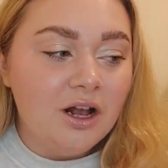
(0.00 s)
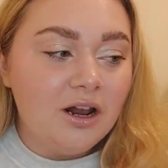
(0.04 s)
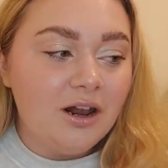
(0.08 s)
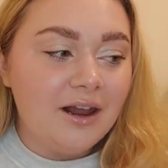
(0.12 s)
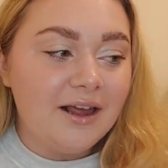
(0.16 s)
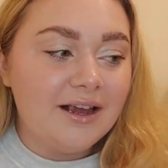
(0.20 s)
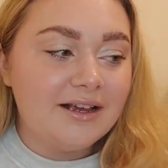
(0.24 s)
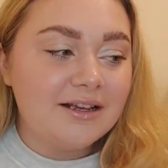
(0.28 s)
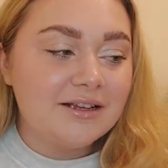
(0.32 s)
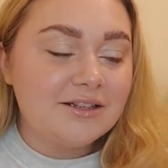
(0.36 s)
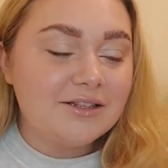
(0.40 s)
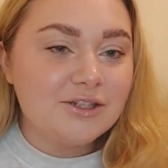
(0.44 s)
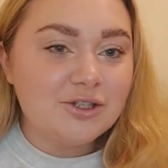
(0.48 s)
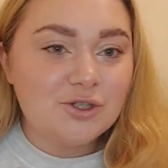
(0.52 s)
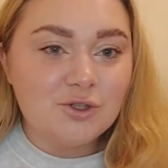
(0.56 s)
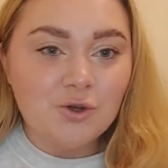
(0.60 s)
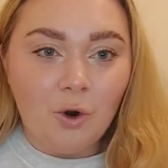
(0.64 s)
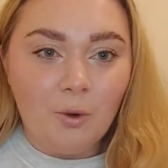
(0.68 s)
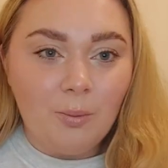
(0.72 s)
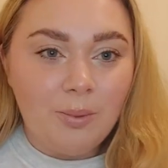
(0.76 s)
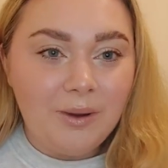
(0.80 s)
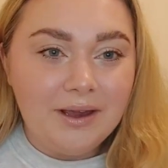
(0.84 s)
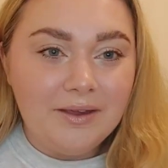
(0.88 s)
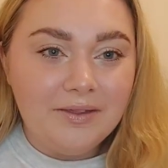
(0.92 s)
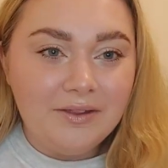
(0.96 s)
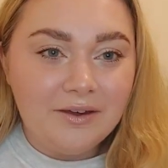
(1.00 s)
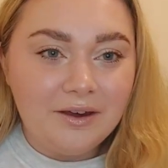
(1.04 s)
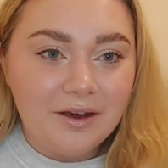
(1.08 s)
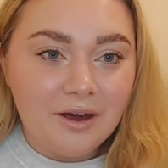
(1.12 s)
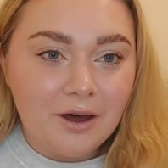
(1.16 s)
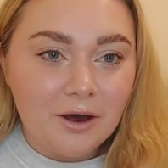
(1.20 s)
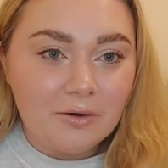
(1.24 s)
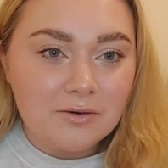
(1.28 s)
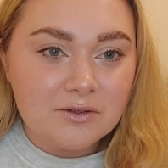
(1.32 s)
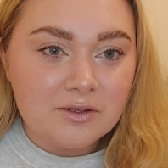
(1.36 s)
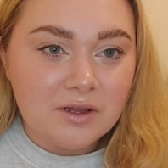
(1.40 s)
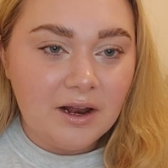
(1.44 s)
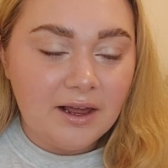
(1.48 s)
like snobby than
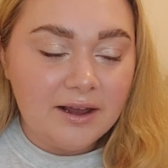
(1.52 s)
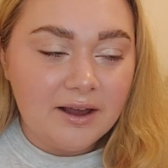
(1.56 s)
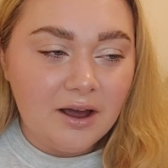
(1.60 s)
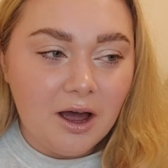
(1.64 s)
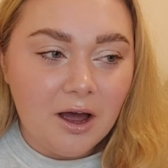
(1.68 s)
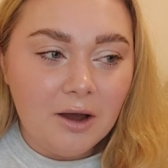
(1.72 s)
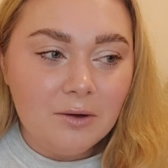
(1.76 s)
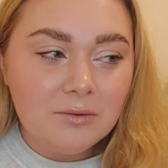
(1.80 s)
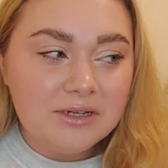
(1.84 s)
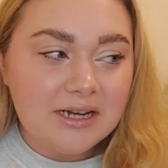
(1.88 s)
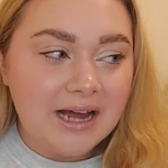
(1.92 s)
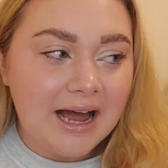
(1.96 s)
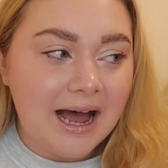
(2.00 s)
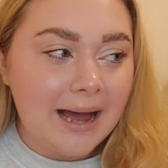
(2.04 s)
girls are. Like, I